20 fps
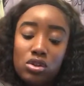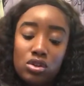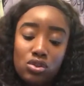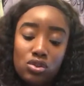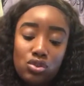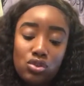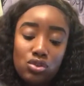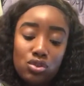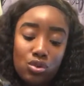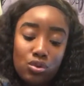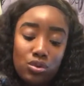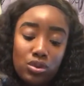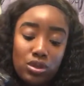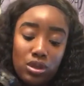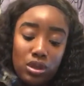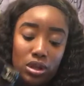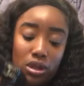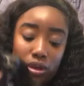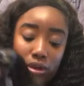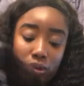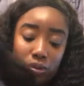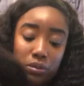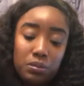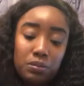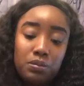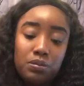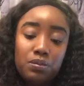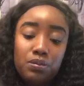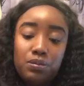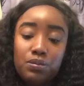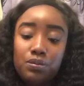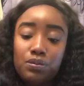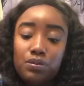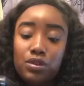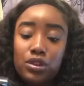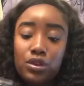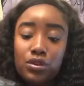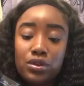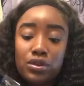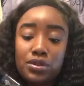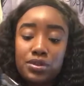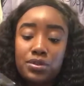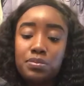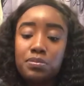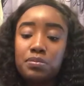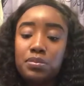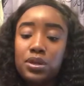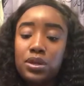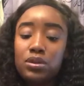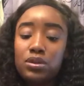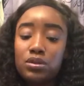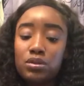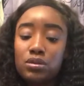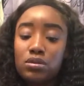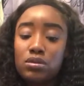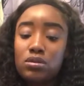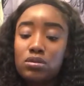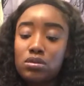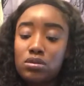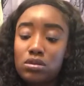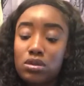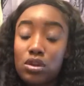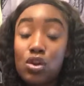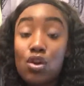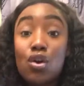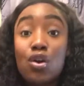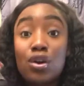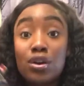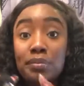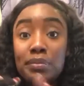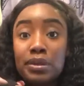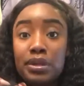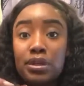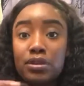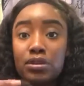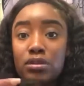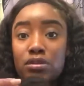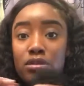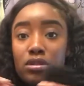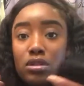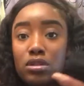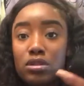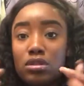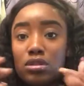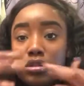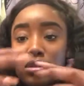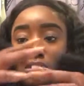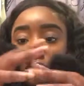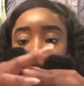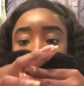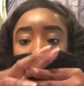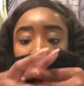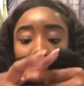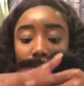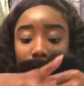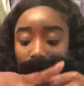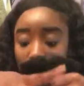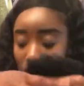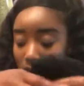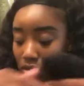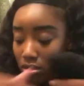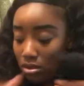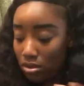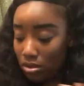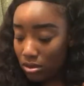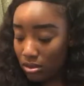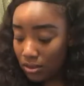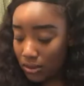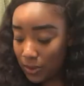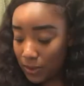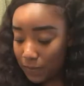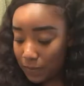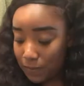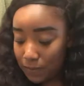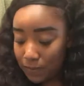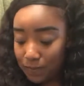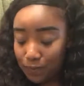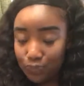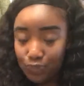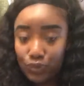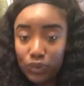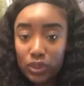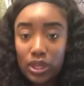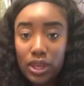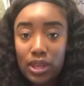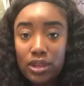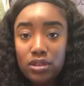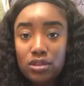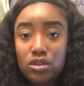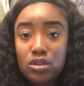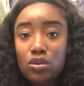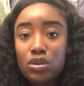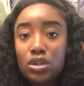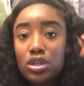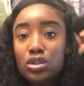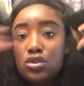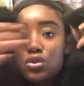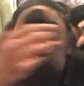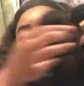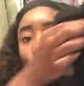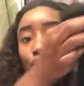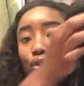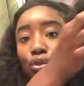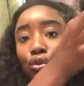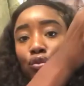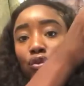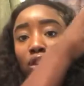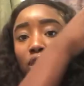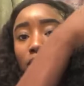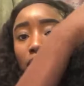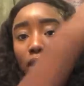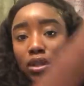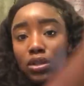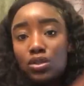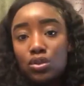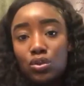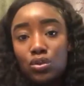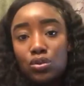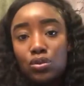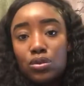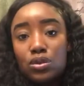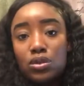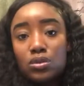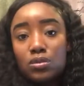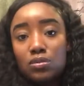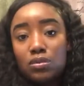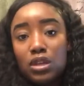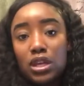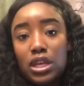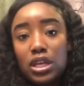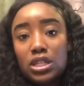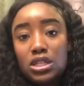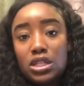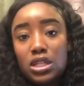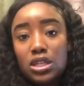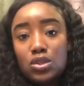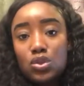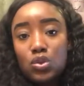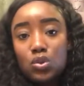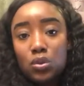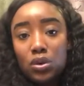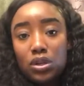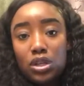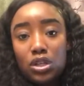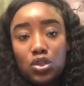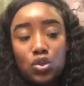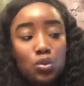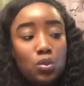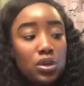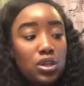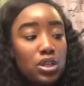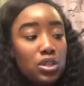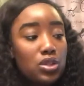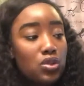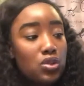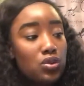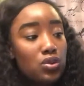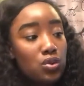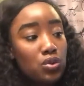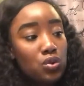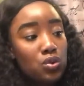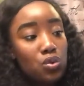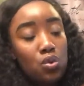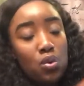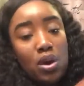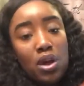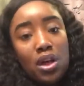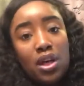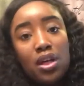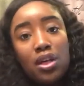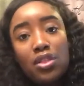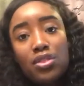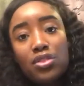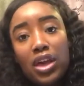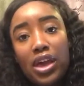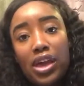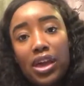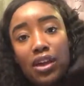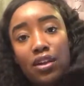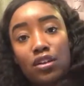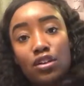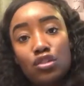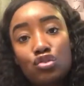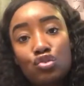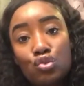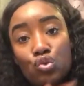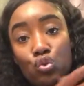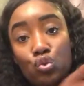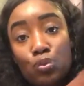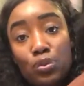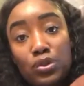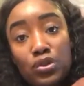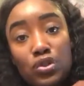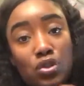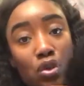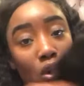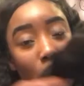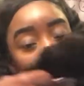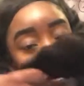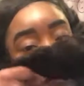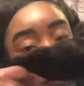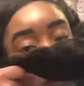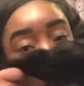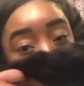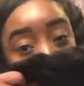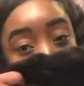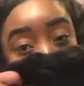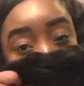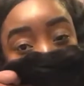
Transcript: So yeah, there is beards. There are beards, excuse me. Okay, so these are the three bundles, 18, 20, 22. The hair is super soft.